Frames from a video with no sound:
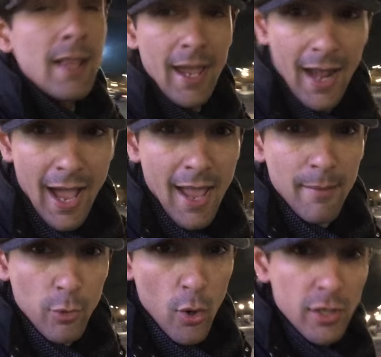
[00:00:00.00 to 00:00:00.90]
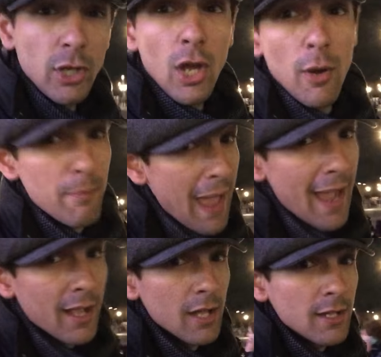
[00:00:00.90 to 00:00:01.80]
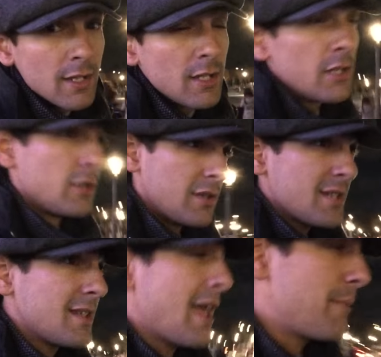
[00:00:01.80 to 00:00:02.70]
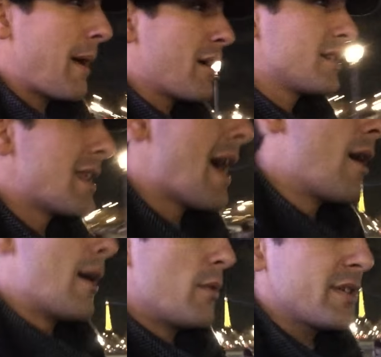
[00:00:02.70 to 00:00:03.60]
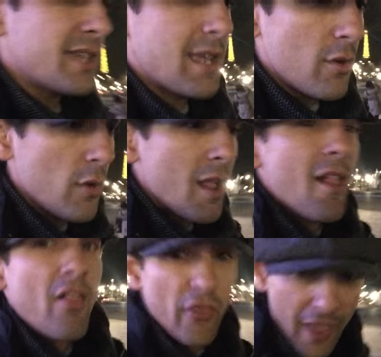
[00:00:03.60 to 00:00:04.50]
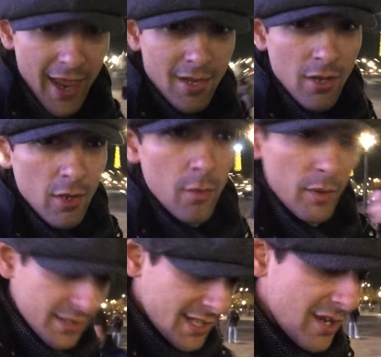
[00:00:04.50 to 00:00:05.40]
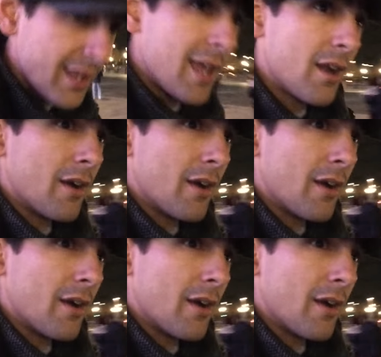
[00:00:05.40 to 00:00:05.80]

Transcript: And I am going to go back to Disneyland Paris now, and we'll see you then. We'll see you then.